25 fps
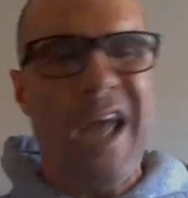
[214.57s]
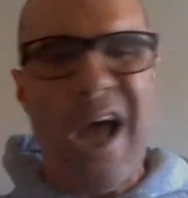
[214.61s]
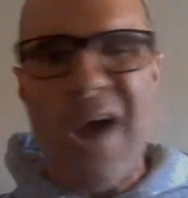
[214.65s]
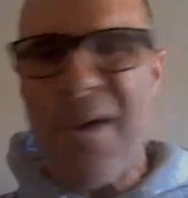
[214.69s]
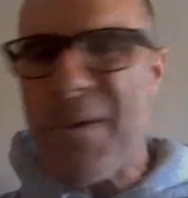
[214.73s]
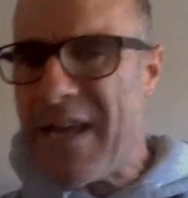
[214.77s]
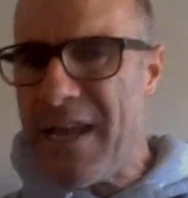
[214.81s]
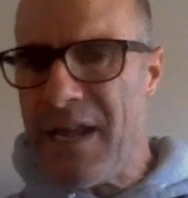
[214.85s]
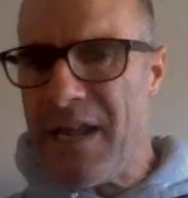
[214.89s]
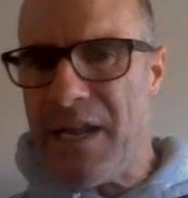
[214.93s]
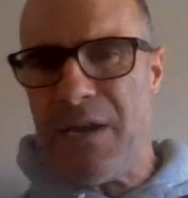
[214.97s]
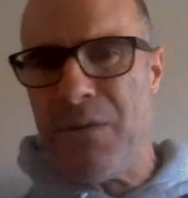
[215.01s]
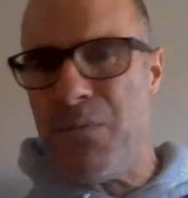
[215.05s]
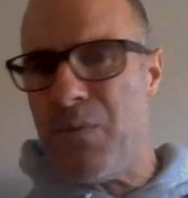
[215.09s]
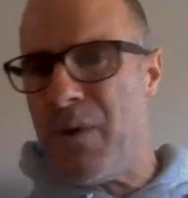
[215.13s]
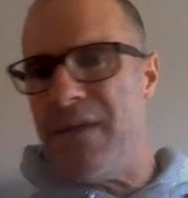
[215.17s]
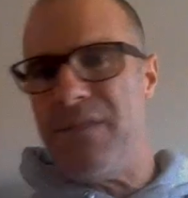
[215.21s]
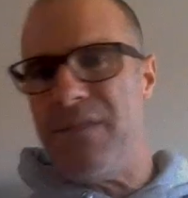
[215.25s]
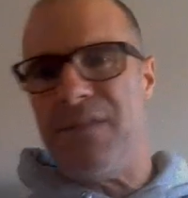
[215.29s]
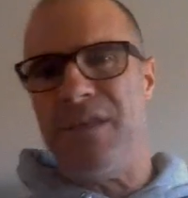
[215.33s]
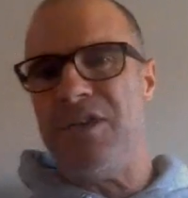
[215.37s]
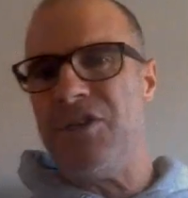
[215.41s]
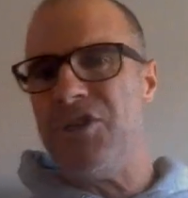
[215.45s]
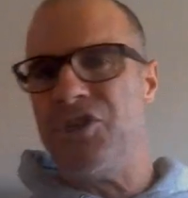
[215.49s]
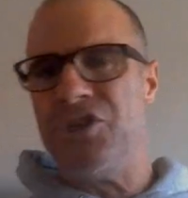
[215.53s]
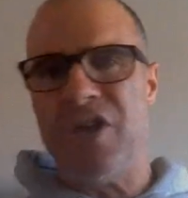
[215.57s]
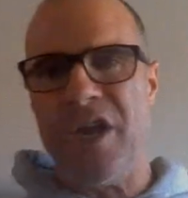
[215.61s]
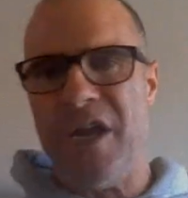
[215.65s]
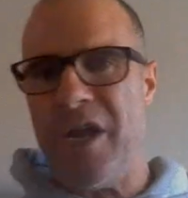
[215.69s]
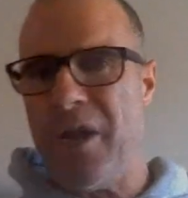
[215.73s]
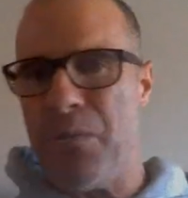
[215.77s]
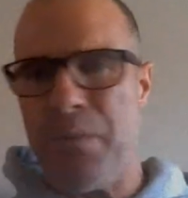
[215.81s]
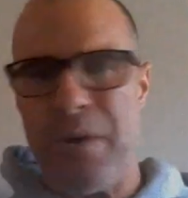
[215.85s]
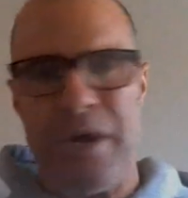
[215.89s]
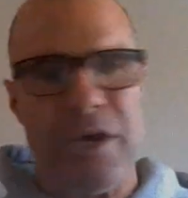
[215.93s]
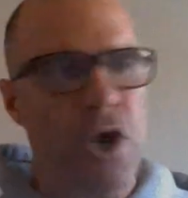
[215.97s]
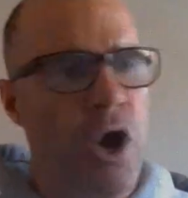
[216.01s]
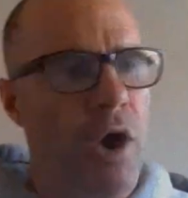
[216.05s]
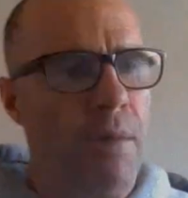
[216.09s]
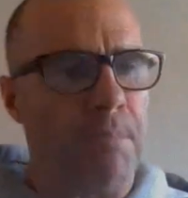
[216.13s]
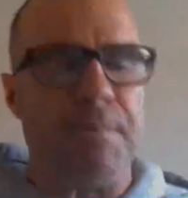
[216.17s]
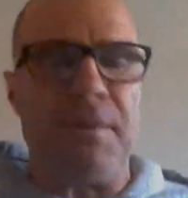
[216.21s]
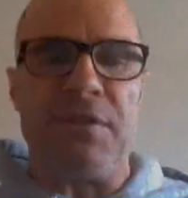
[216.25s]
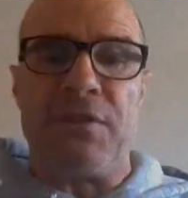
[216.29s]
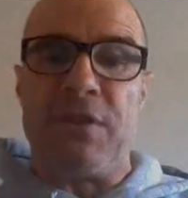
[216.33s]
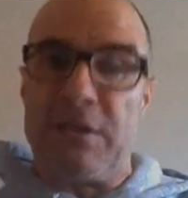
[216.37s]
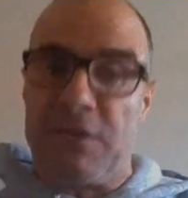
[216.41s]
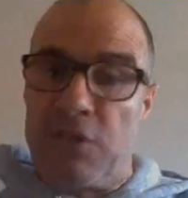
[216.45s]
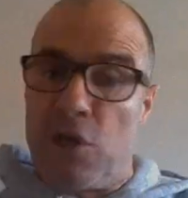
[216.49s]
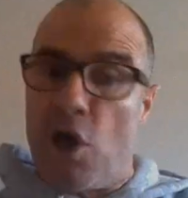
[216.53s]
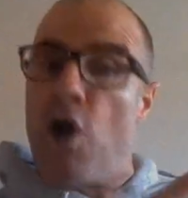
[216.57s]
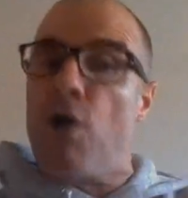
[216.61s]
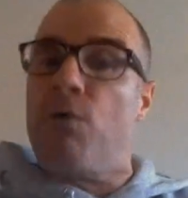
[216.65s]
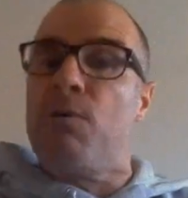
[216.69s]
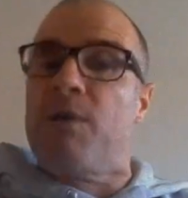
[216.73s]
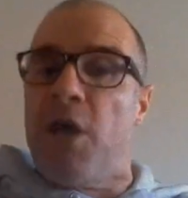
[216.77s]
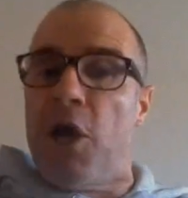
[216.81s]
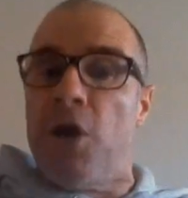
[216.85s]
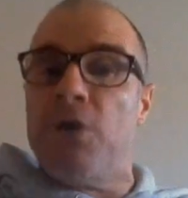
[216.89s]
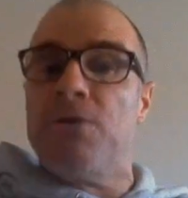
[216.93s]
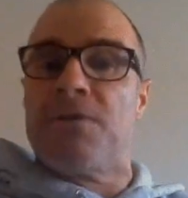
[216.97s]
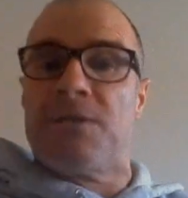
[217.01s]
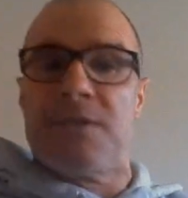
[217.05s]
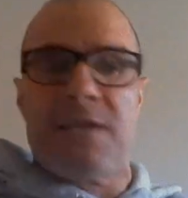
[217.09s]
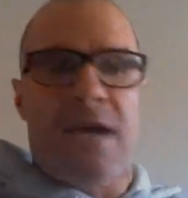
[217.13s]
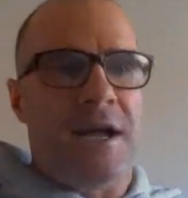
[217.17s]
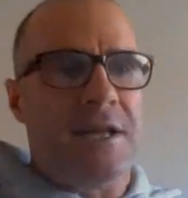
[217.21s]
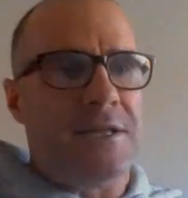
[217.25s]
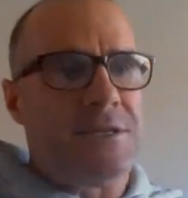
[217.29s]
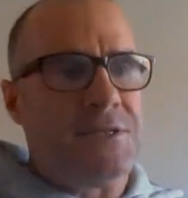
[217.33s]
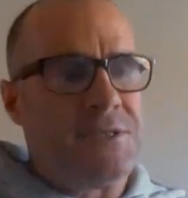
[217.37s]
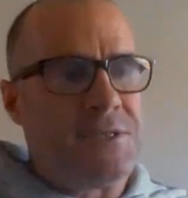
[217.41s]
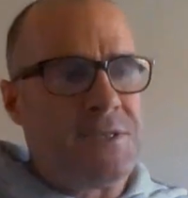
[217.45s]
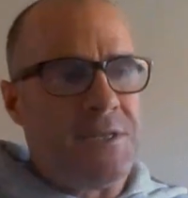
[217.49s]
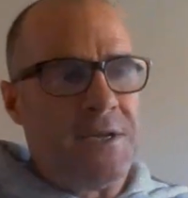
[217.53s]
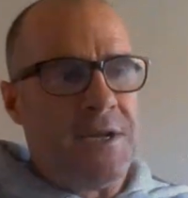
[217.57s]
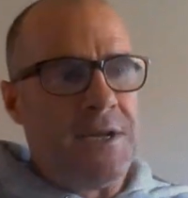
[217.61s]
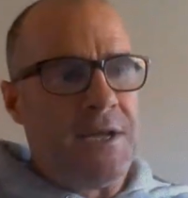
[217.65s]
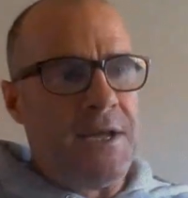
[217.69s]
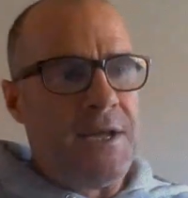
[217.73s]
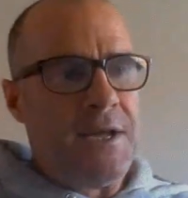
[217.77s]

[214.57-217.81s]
going anywhere this year. We're not. But the Gold Coast Suns,